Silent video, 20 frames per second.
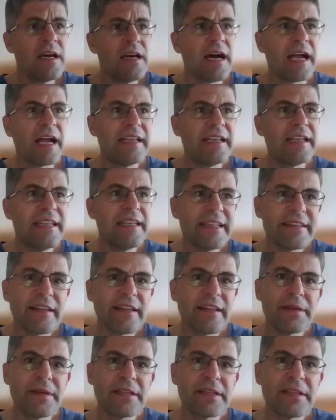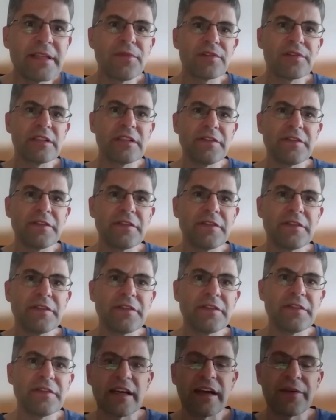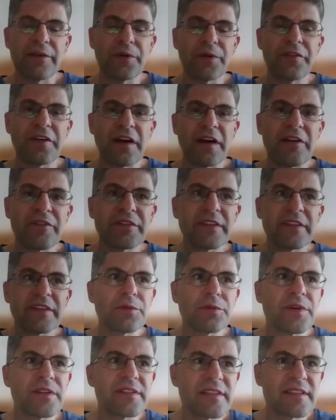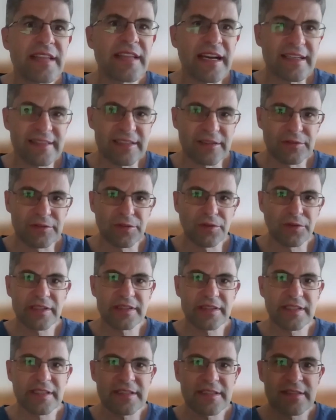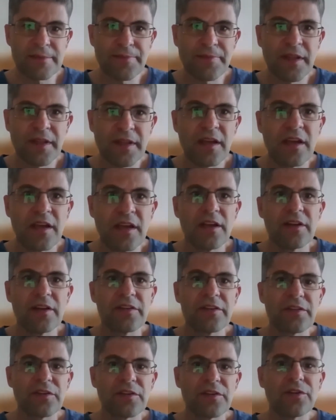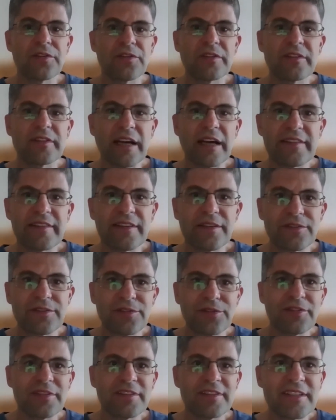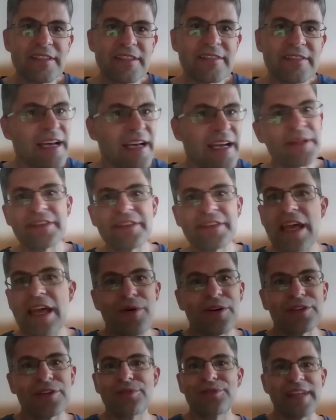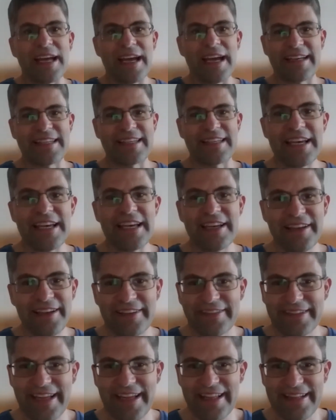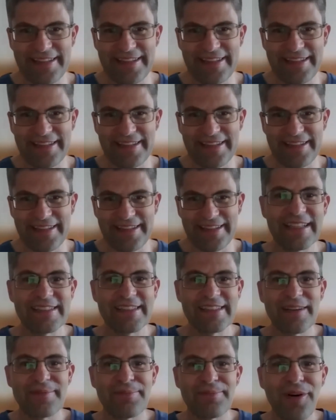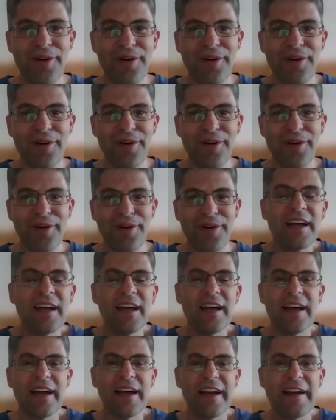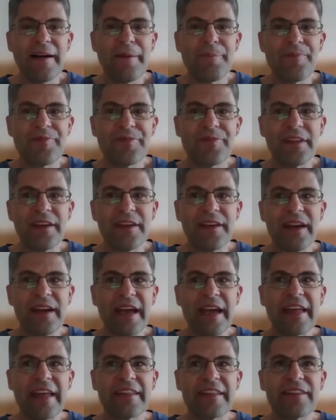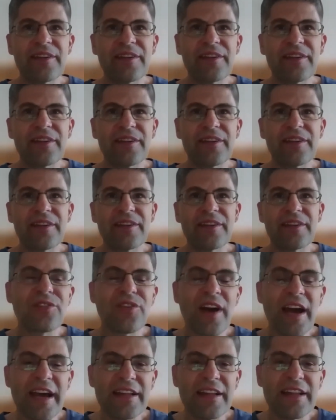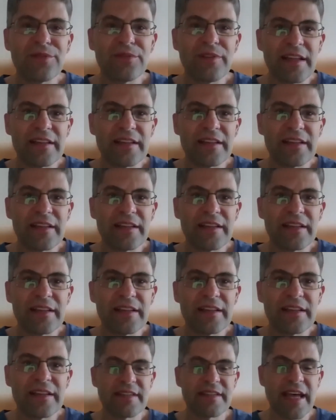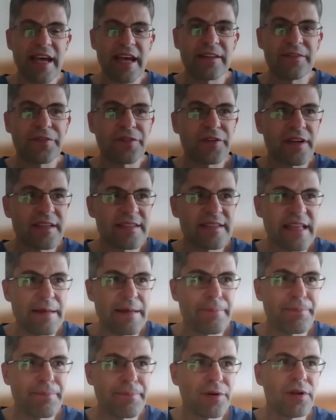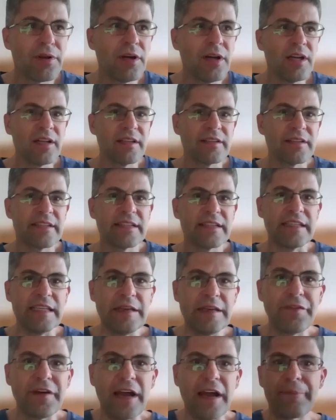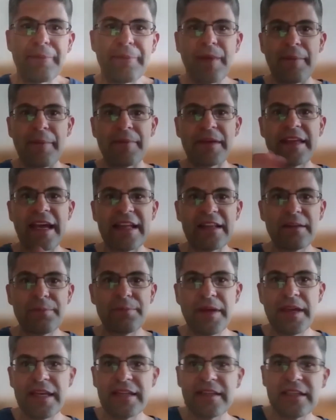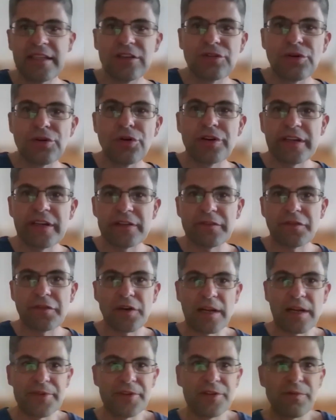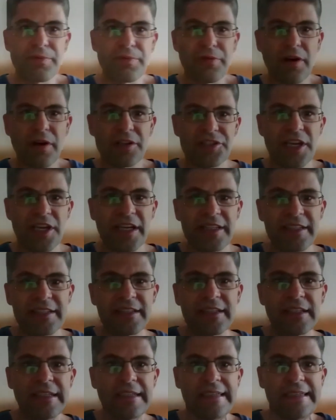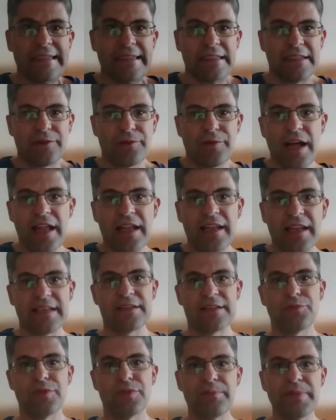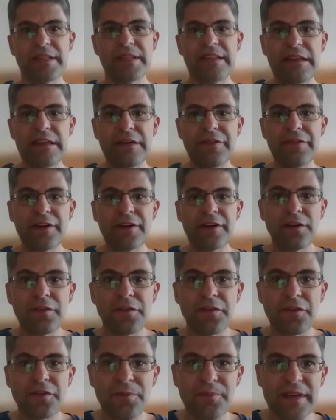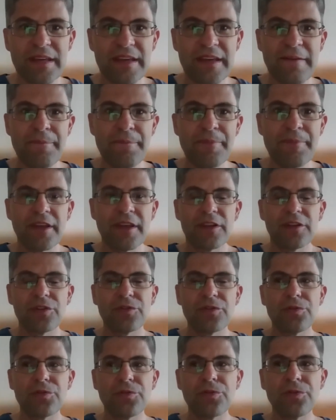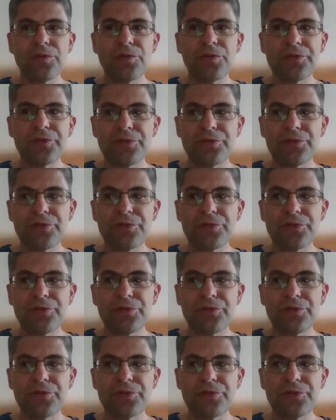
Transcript: A little bit more difficult, we found it with the tax authorities. So tax authorities, I mean, they want to tax. that's their point. And we are trying to let them understand, for example, that if I get paid in token for a new project, well, it will be difficult for me to